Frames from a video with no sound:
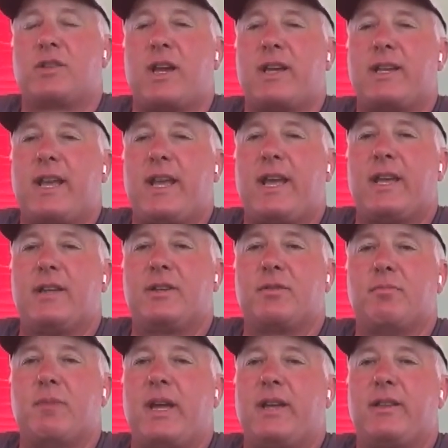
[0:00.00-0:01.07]
as I
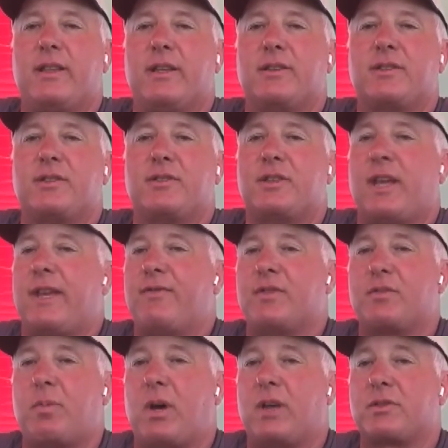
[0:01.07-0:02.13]
can to make this as
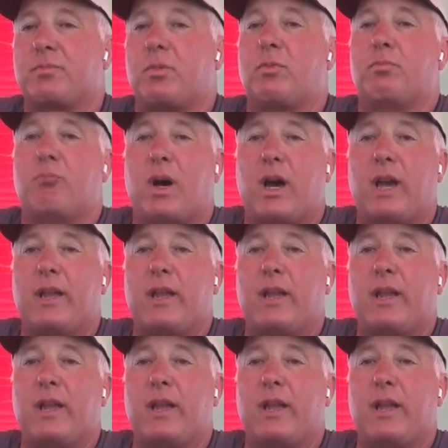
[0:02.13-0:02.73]
safe as possible.